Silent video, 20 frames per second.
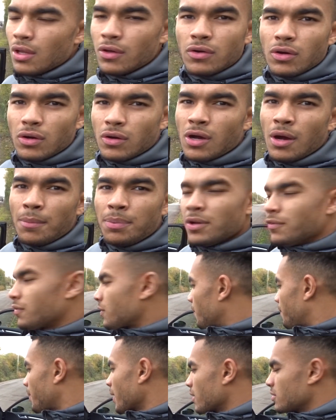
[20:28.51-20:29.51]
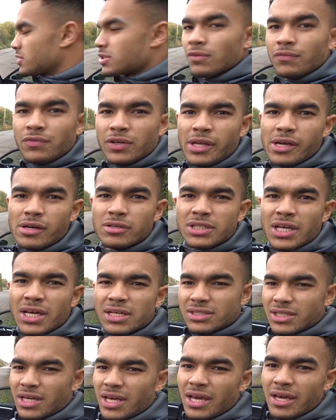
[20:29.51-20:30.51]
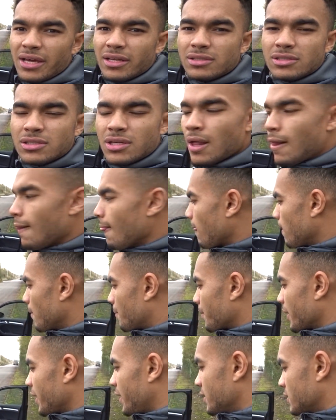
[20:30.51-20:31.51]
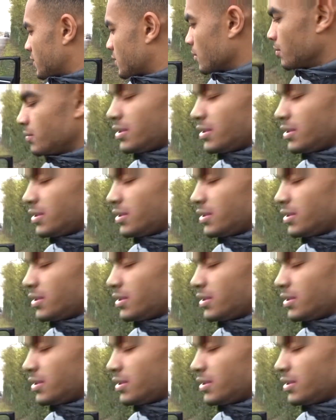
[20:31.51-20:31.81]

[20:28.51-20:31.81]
Got a couple of comparison videos, head-to-heads. We'll break into some